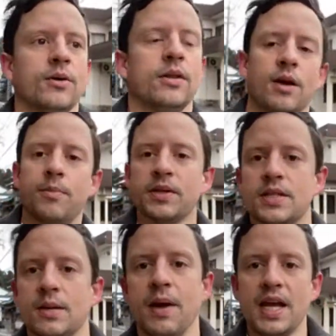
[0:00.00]
their
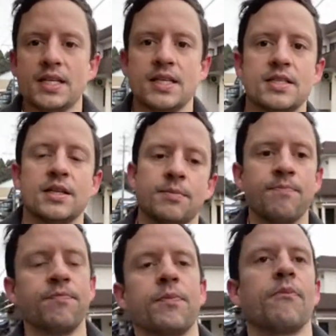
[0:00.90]
built-in pay system,
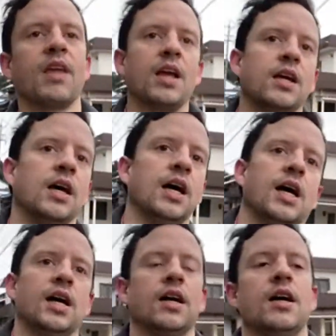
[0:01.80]

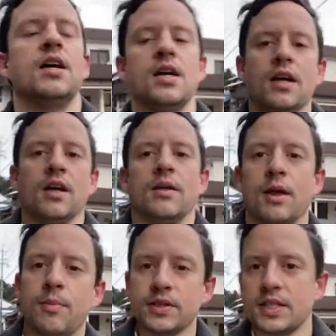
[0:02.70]
their
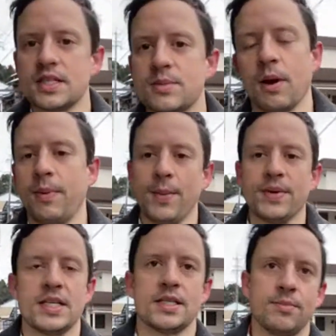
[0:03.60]
built-in smart payment
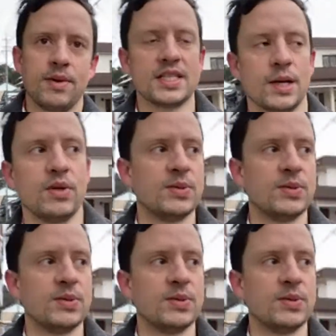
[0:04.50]
system, basically, which